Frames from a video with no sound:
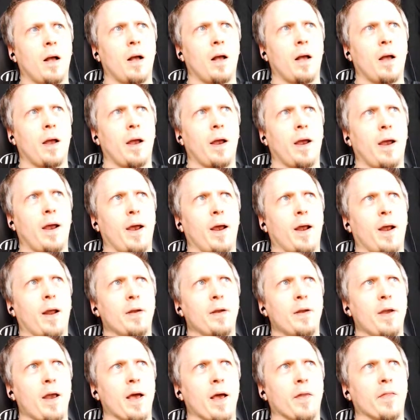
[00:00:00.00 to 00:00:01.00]
And
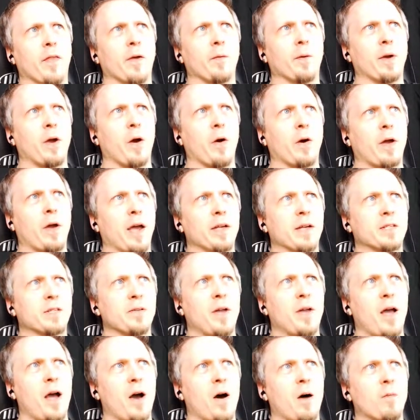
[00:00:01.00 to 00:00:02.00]
yeah, there we go. Okay, so
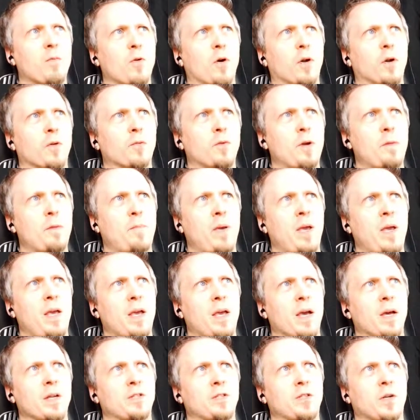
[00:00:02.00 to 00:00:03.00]
now I'm going to repeat
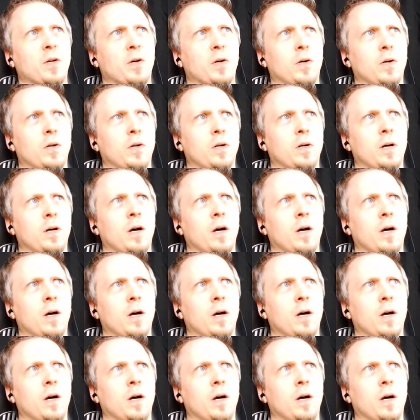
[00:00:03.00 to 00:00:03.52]
until